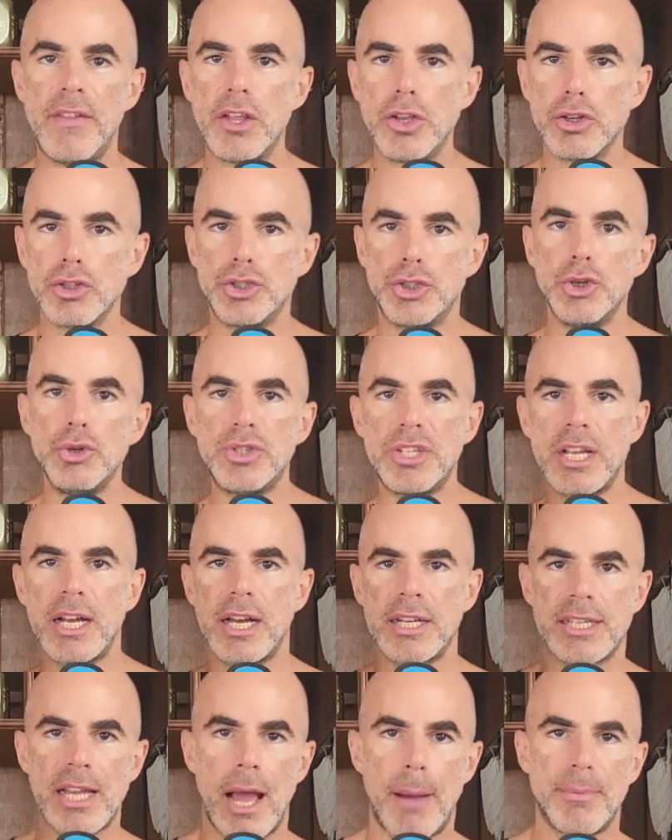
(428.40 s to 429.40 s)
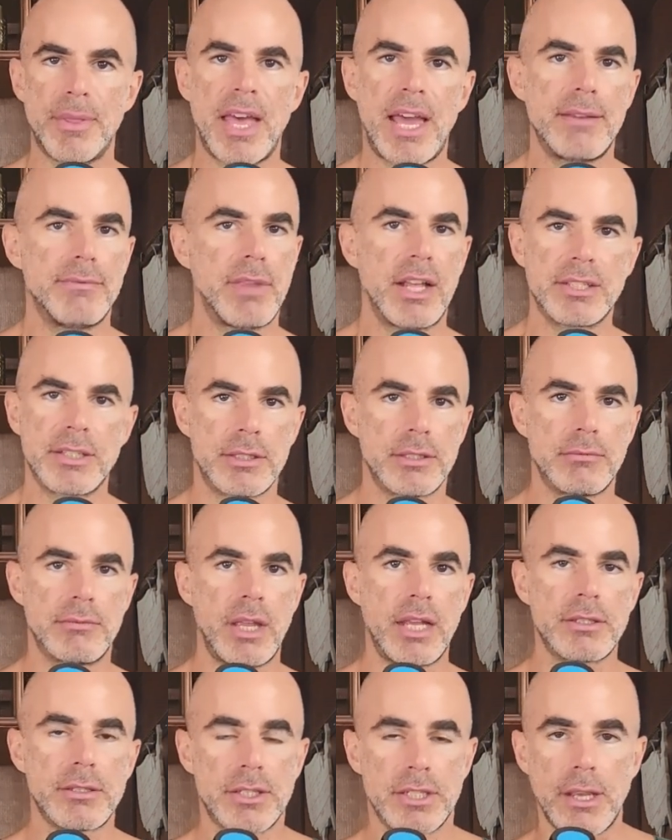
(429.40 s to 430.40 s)
then you're juicing on top of that. At
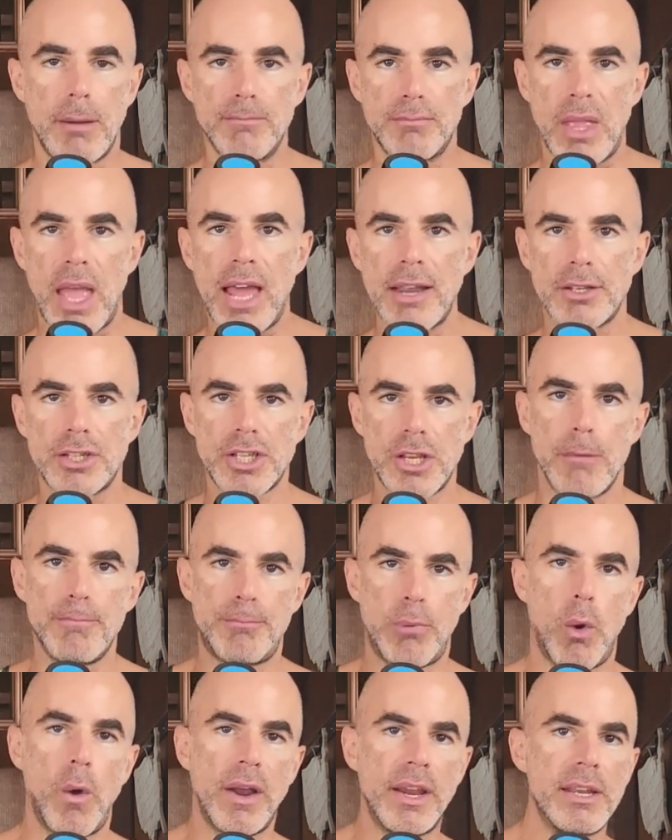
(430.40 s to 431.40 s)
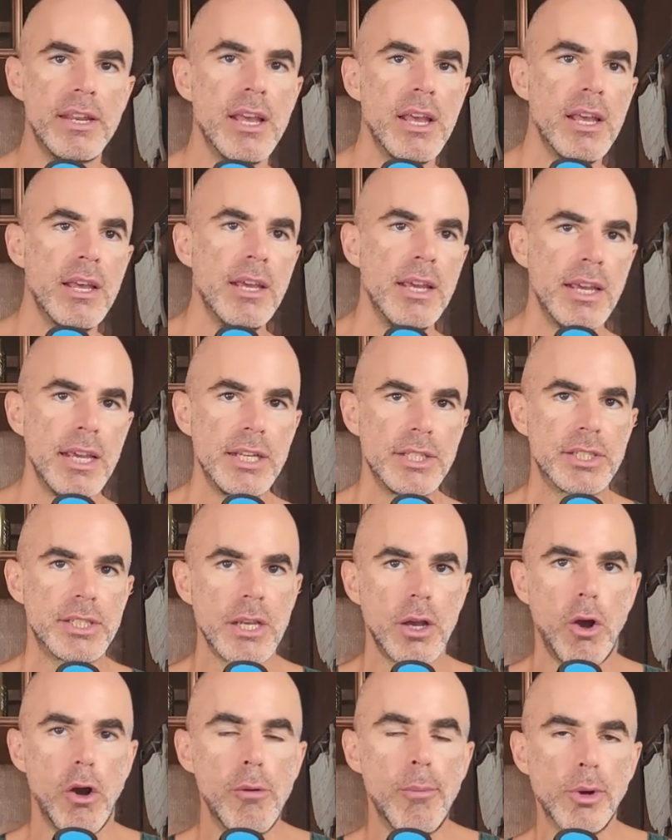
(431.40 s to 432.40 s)
some point, it's
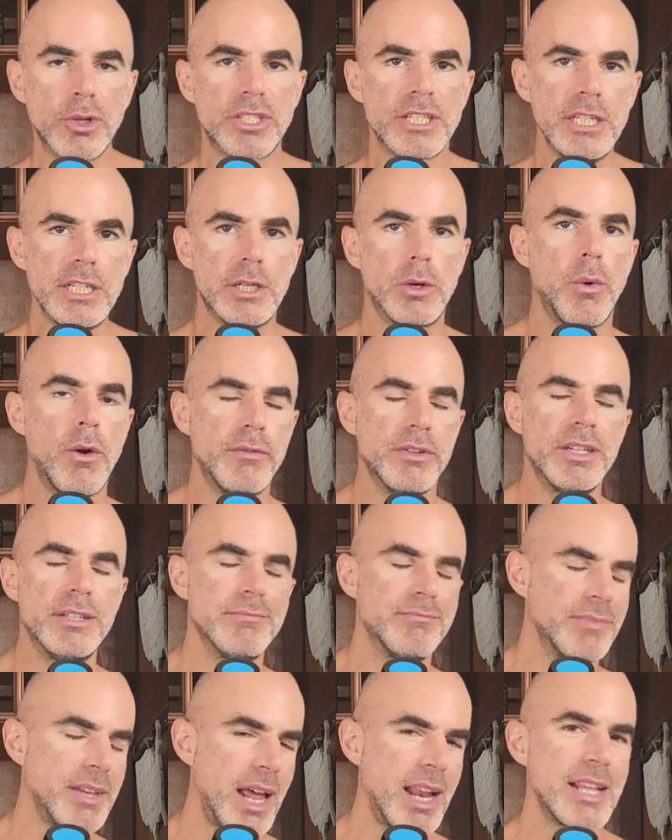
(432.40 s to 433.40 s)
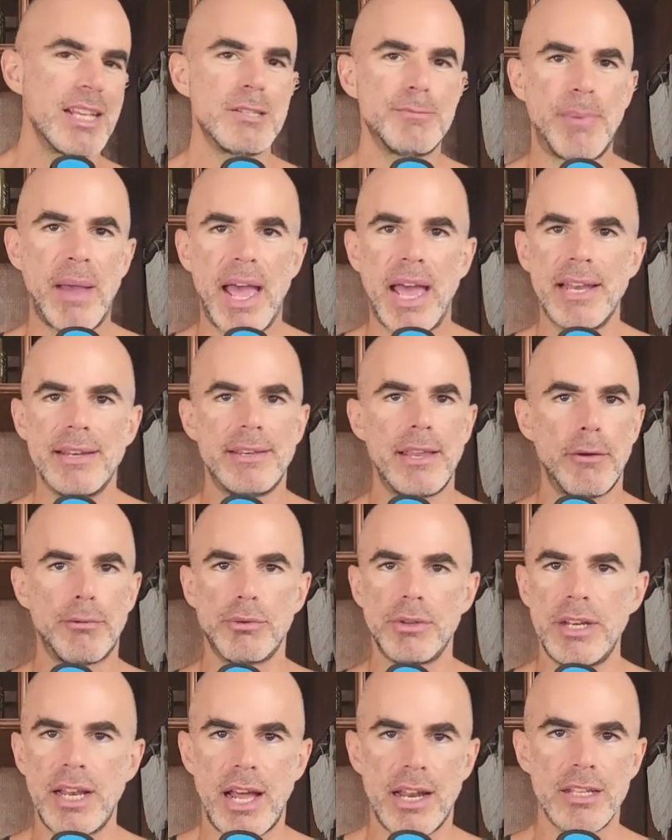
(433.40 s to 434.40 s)
almost equivalent. Not as bad,
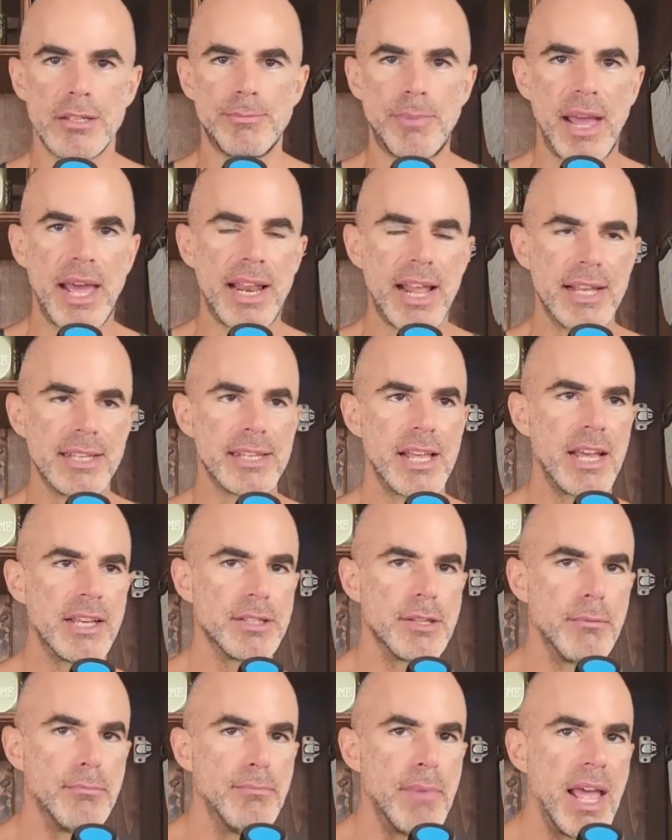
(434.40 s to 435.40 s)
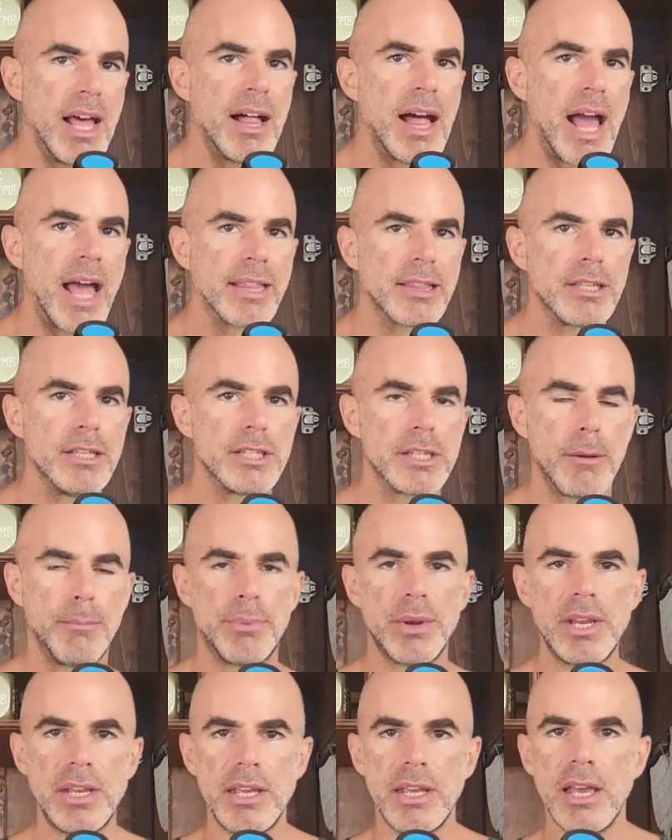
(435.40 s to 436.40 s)
definitely not as bad as the male athletes
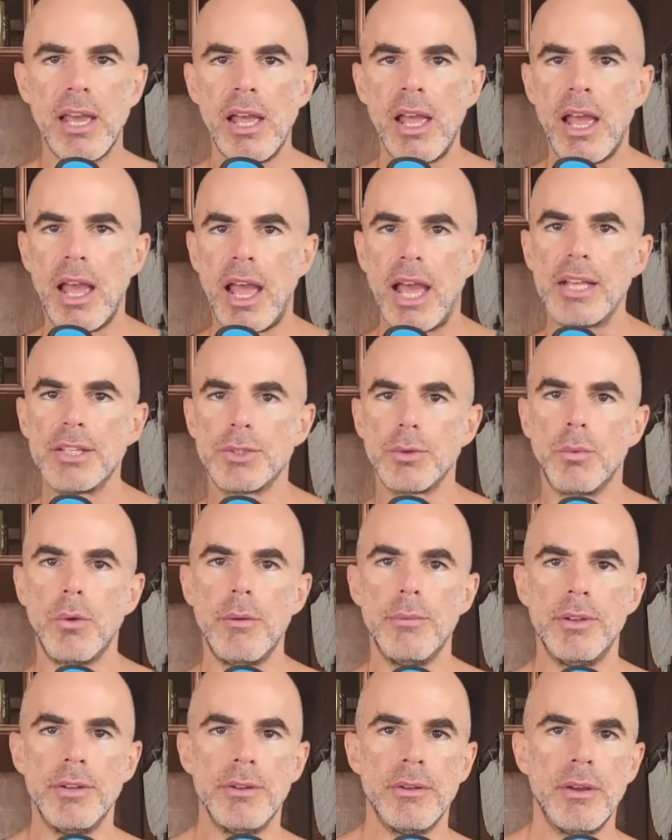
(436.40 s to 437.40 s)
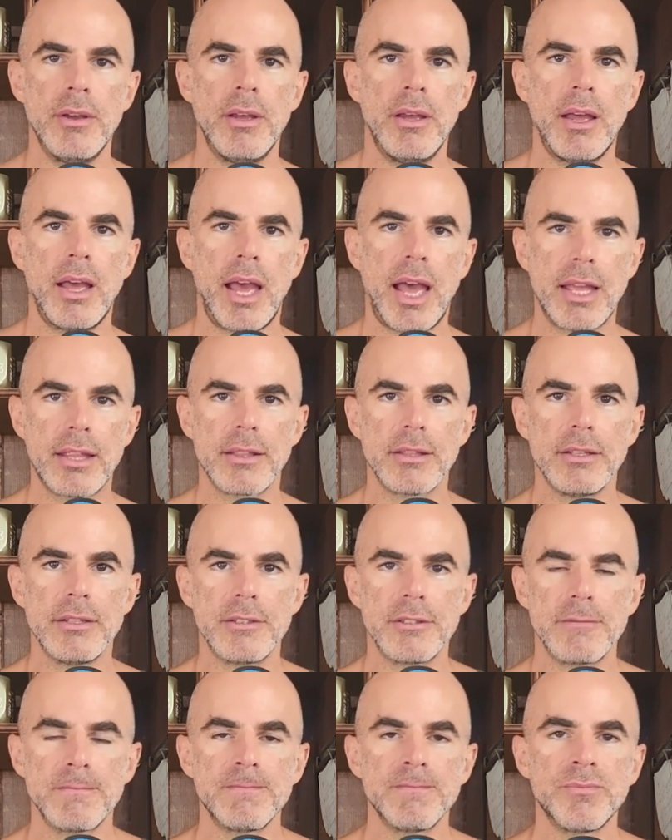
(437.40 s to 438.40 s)
competing as the women
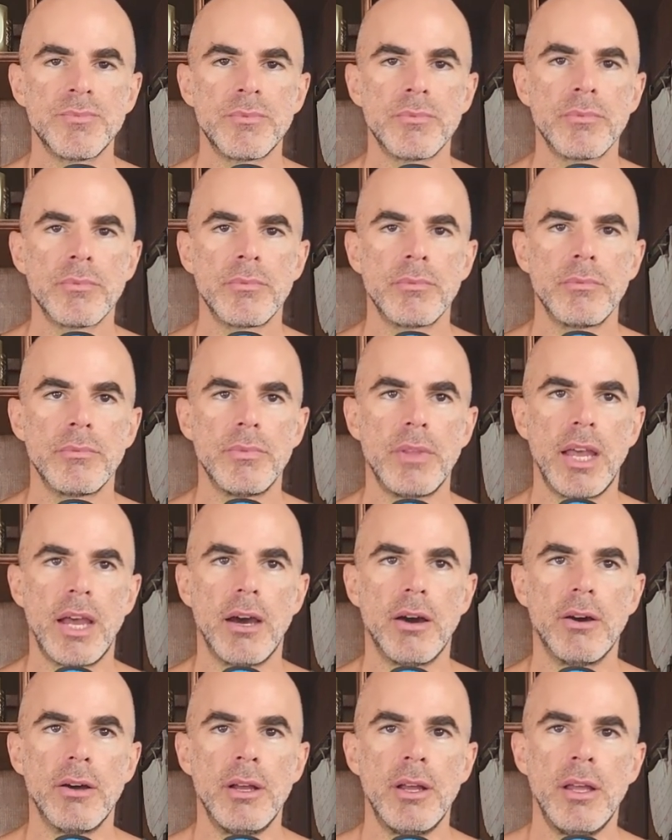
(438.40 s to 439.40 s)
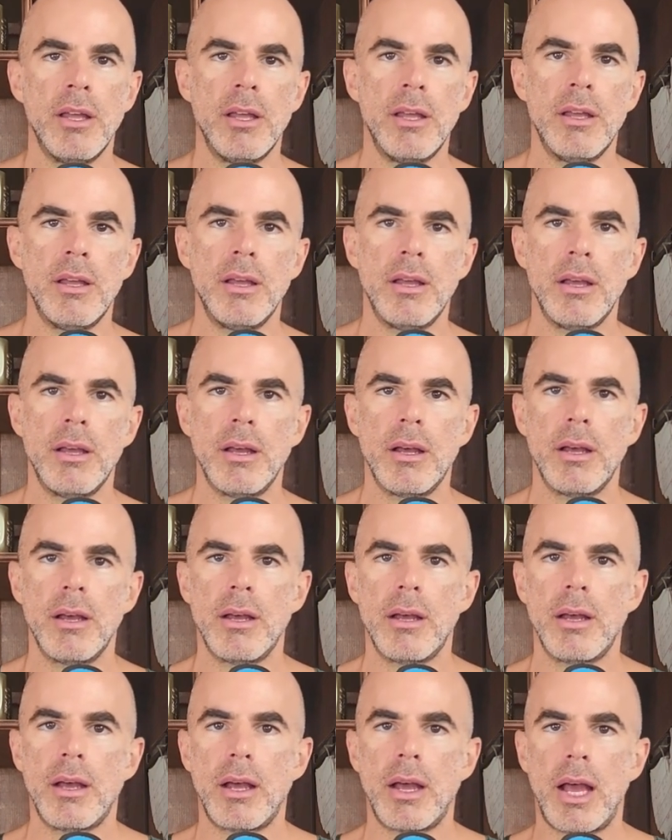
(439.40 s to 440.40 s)
athletes. Now,
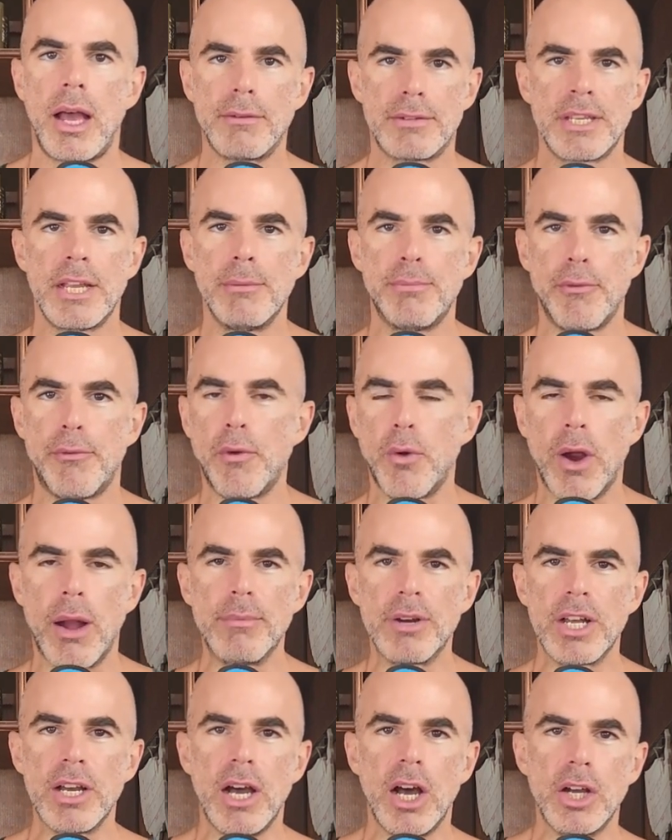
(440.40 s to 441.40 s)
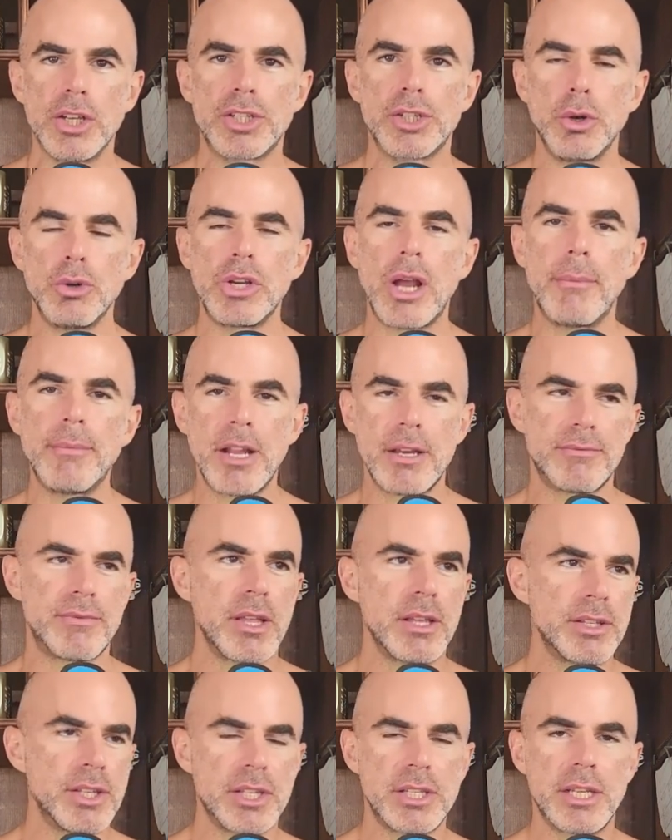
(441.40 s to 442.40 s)
I've said it before.
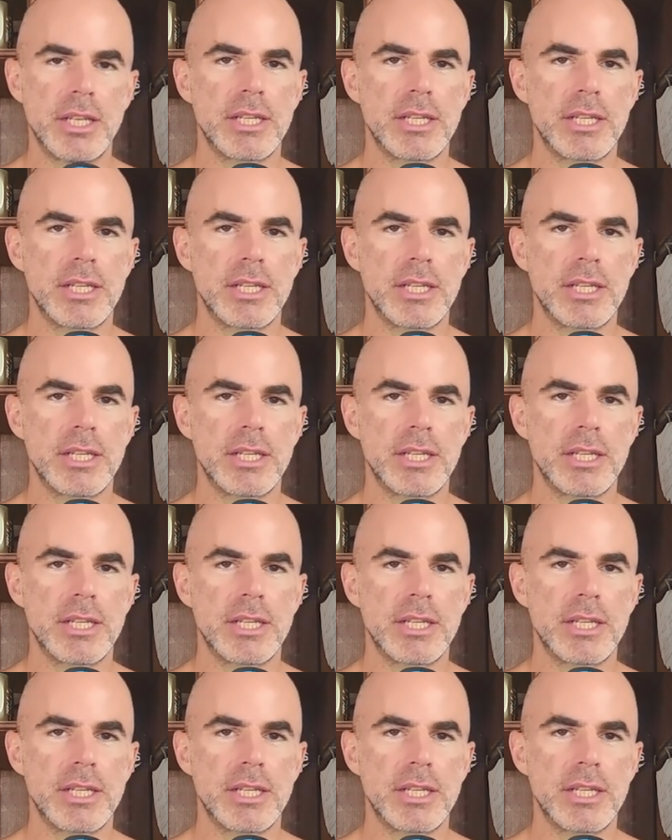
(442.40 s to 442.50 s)
This is a